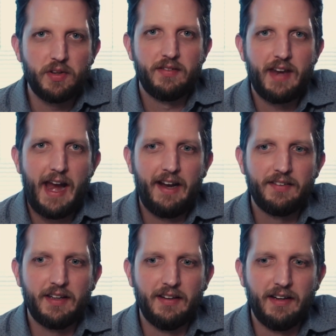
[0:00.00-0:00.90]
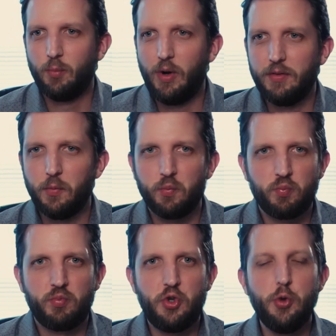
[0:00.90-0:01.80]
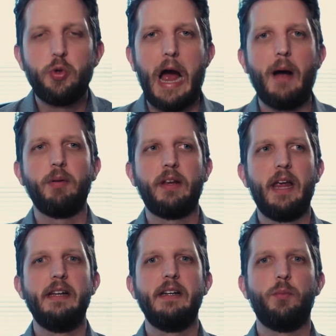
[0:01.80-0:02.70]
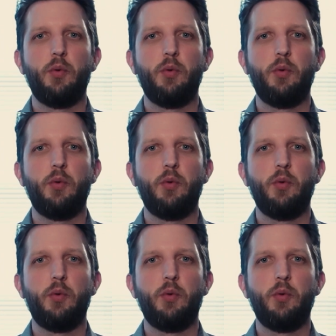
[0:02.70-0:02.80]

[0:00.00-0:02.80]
this task and it wasn't too complicated.